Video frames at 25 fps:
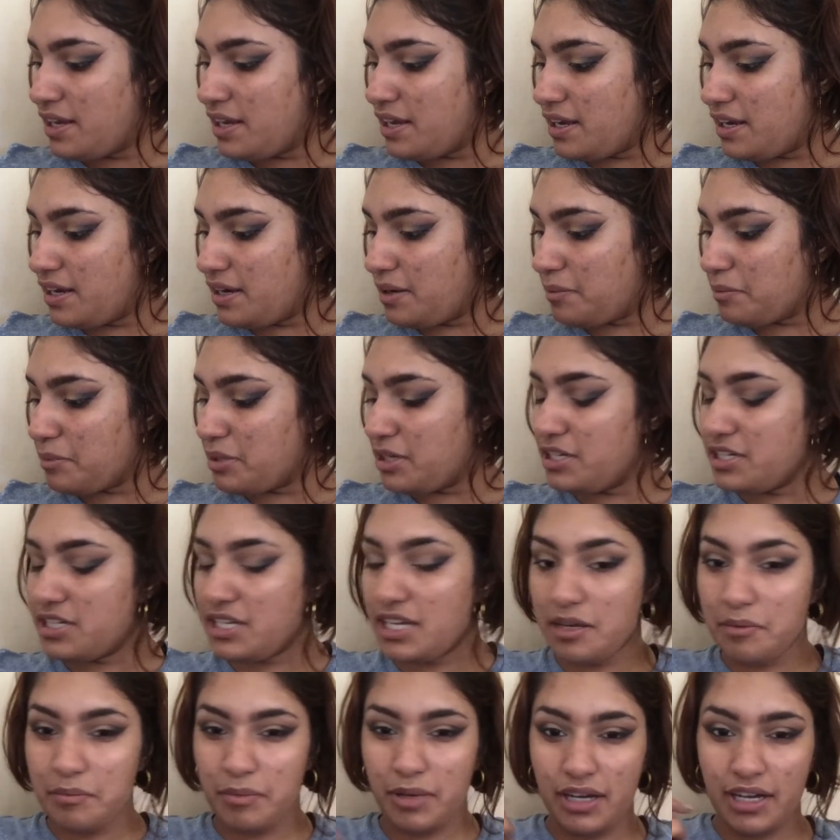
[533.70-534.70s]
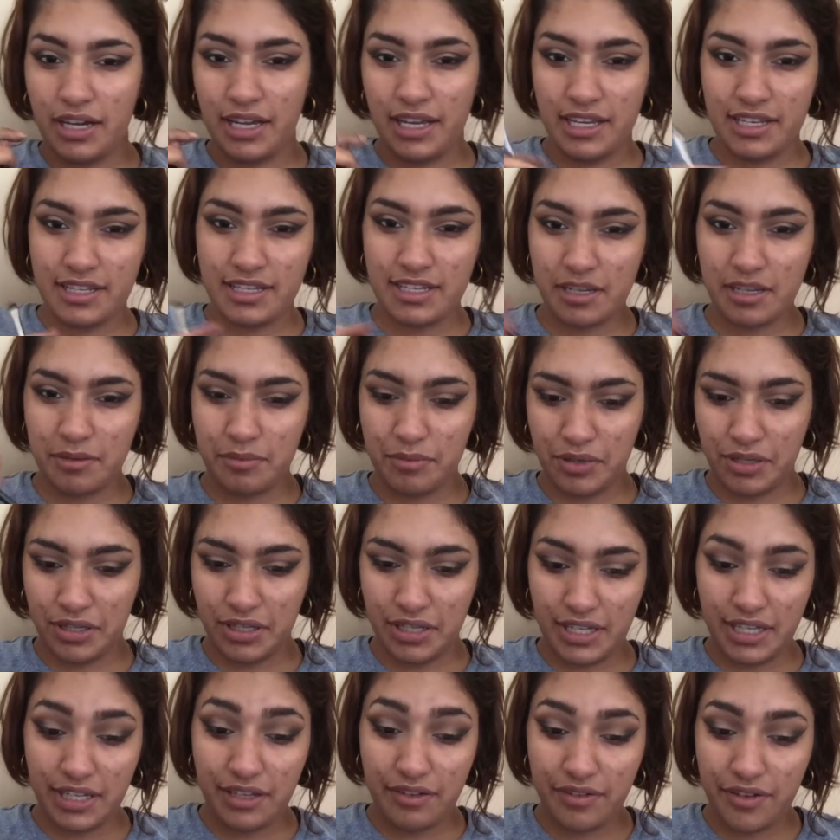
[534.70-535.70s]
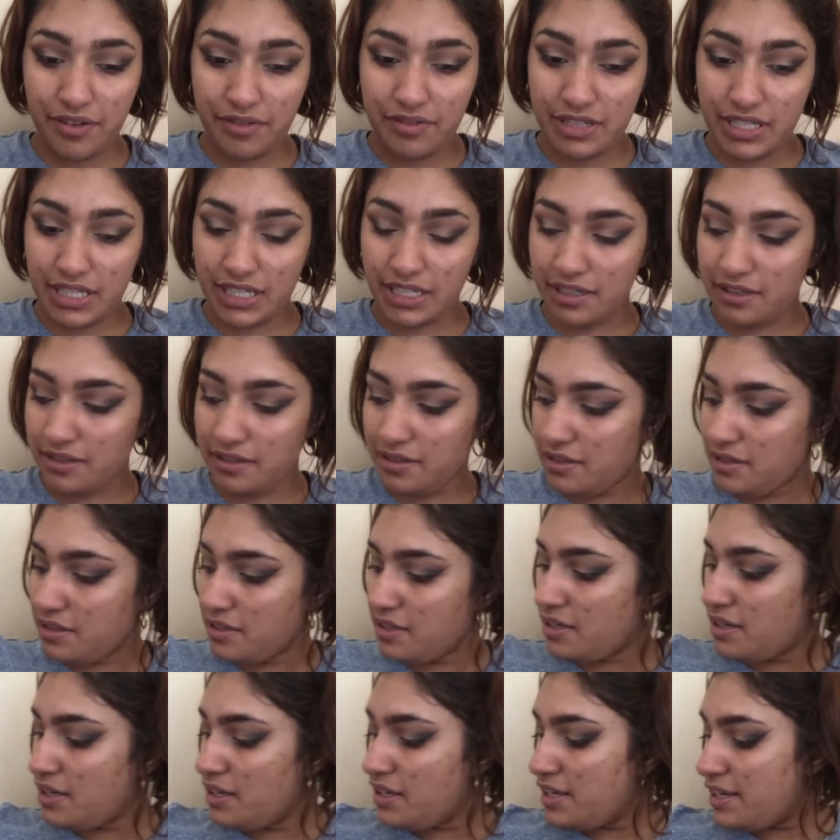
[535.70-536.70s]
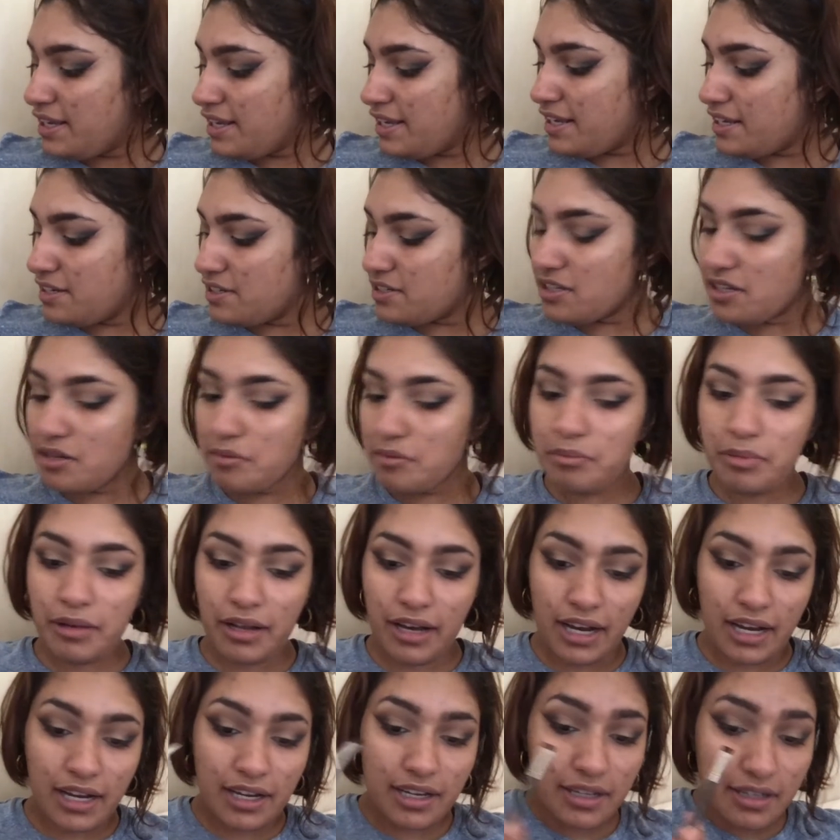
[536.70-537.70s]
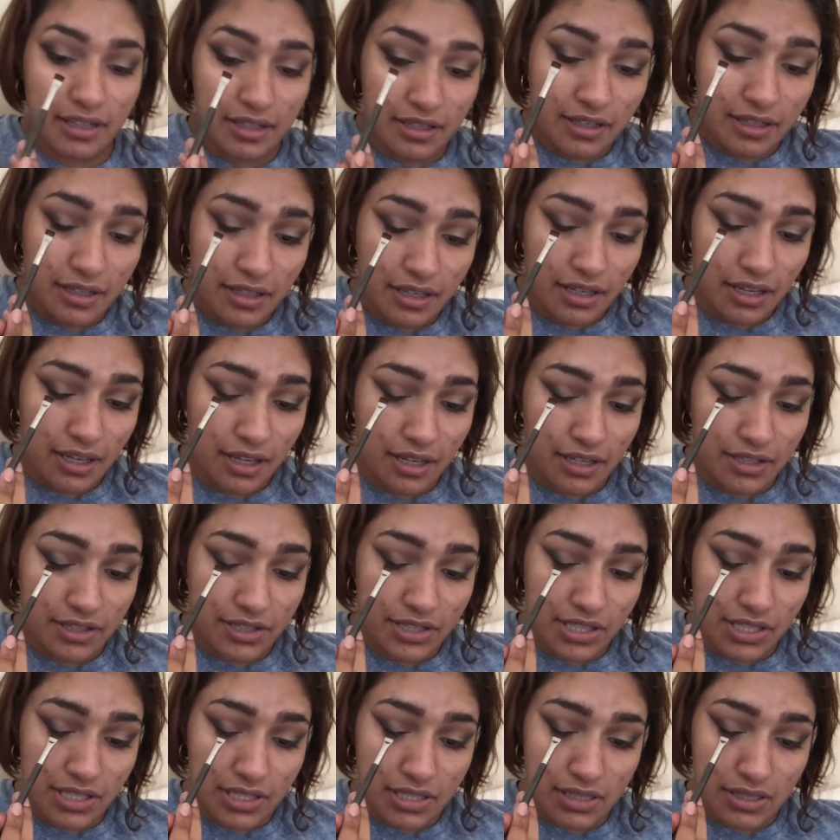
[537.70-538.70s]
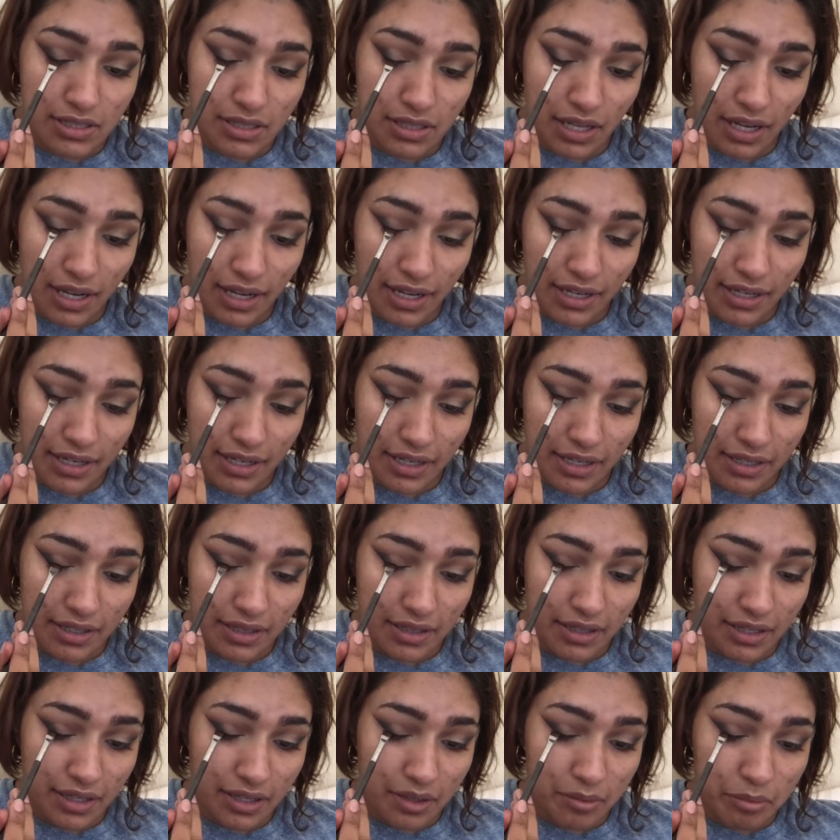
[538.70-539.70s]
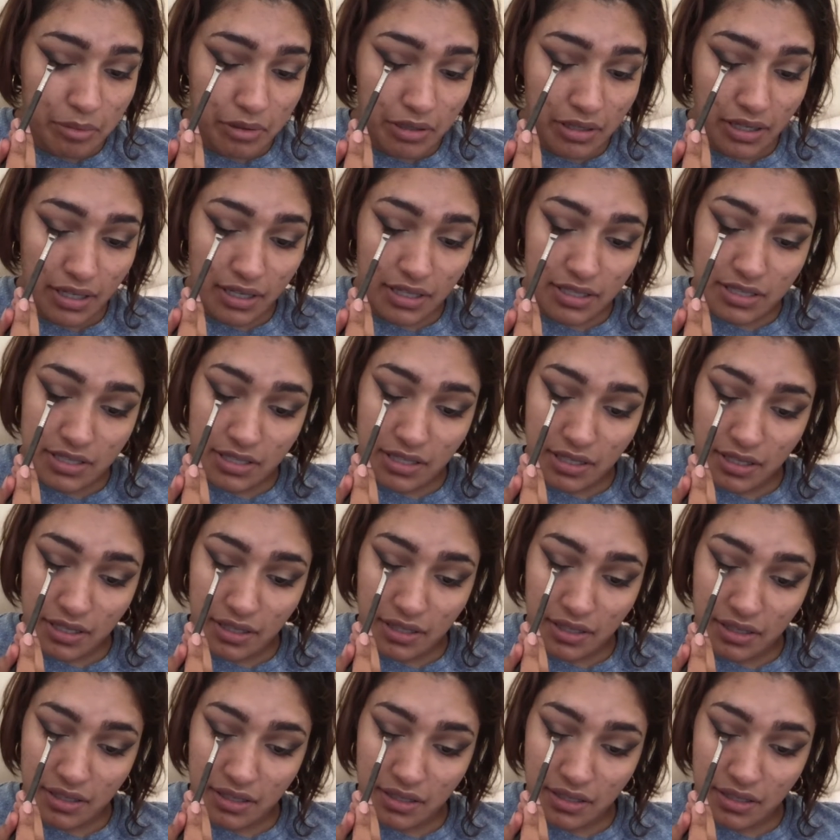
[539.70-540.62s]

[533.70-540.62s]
and I'm going to take my Sigma E15 into the black and just line the upper lash line.